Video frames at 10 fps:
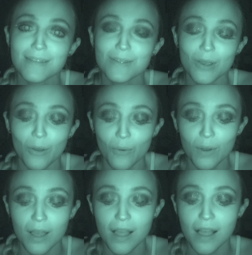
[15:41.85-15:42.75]
So
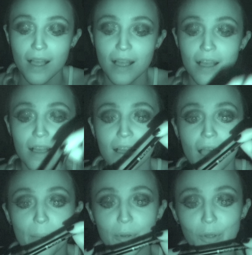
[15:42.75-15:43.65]

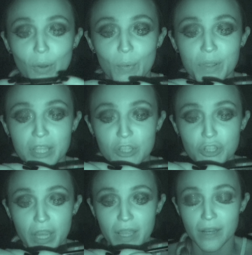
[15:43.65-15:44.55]
I'm gonna go with this
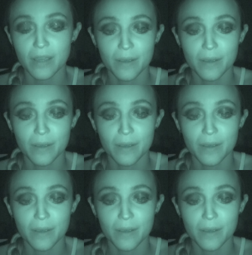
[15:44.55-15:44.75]
shade.